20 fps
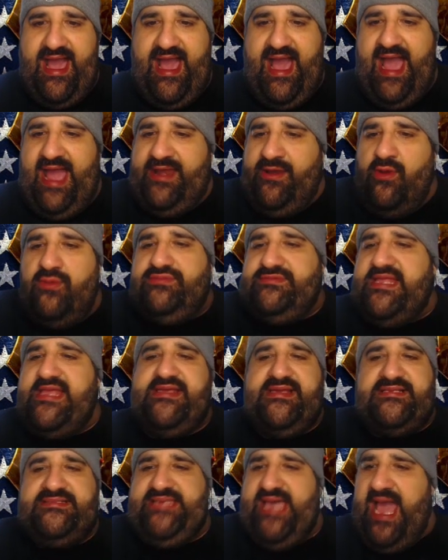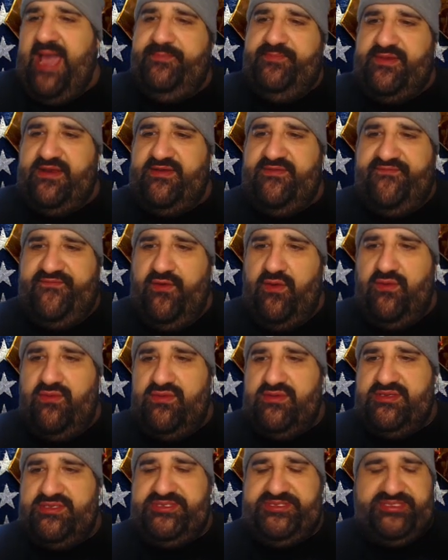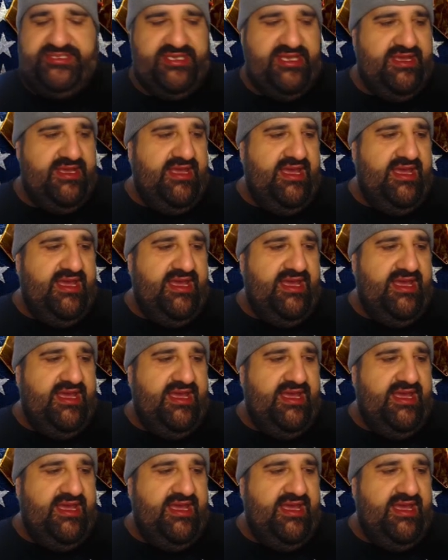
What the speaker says: I don't think it's happening, folks.